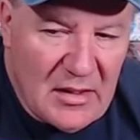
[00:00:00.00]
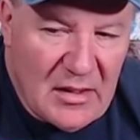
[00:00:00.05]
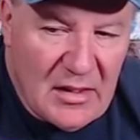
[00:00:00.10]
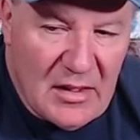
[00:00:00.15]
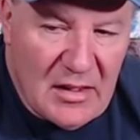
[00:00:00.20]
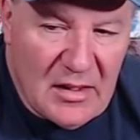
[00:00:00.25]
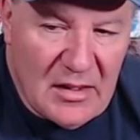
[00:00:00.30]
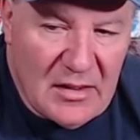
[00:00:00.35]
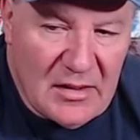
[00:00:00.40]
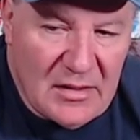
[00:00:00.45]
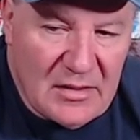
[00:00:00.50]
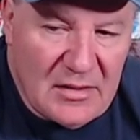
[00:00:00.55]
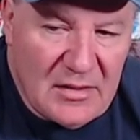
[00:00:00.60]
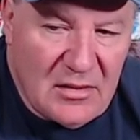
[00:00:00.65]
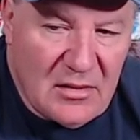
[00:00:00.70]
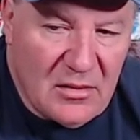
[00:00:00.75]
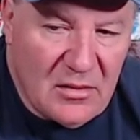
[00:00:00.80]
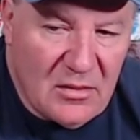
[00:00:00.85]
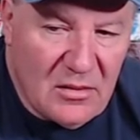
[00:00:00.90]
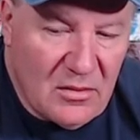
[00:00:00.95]
is
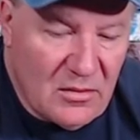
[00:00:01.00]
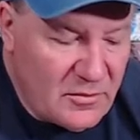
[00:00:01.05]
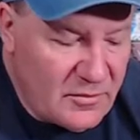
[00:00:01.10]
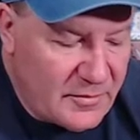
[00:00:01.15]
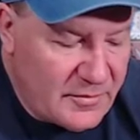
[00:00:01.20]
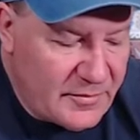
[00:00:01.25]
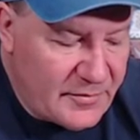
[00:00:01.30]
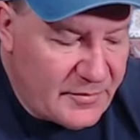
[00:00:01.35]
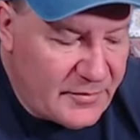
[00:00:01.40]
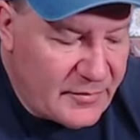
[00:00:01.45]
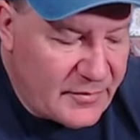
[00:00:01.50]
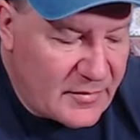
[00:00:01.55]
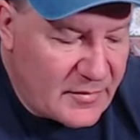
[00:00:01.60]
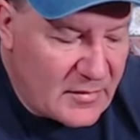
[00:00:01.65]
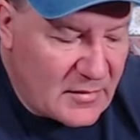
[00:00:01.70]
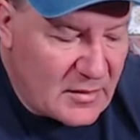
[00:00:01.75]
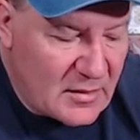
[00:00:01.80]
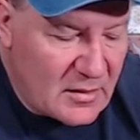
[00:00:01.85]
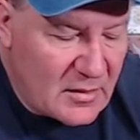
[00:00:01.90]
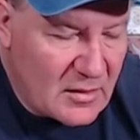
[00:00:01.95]
to
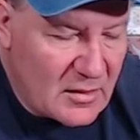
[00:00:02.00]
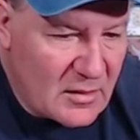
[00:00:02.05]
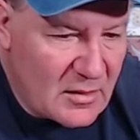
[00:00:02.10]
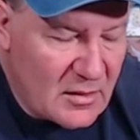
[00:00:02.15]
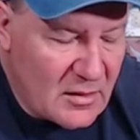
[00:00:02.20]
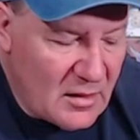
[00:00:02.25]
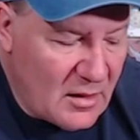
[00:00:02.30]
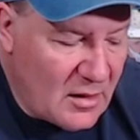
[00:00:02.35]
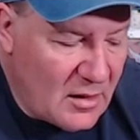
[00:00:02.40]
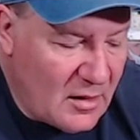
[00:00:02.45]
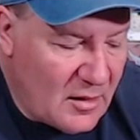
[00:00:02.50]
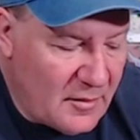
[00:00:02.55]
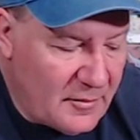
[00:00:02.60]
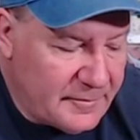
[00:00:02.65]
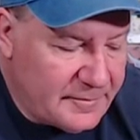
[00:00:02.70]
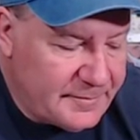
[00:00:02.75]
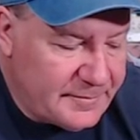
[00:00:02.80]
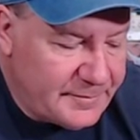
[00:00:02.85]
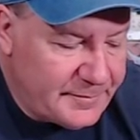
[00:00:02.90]
um,